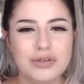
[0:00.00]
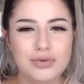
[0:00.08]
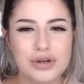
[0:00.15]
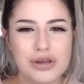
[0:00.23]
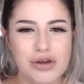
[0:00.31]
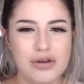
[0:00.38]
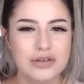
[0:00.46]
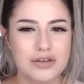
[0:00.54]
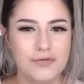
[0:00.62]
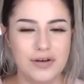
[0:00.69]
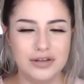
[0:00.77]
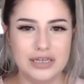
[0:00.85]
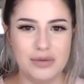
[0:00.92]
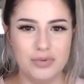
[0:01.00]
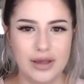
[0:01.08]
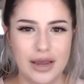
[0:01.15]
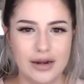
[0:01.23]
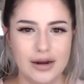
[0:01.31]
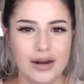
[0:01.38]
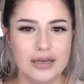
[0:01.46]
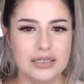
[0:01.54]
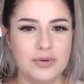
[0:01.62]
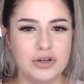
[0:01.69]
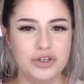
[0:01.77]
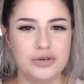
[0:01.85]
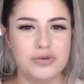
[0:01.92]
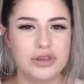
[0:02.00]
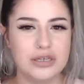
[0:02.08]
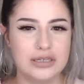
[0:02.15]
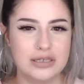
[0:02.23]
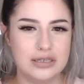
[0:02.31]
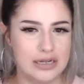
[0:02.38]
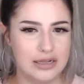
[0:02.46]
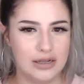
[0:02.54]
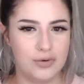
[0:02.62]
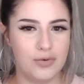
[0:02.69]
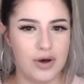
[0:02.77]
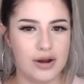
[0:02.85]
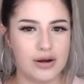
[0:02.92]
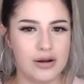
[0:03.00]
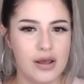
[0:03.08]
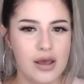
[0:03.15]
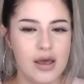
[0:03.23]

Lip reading: when you use a felt tip liner, especially with the Stila one,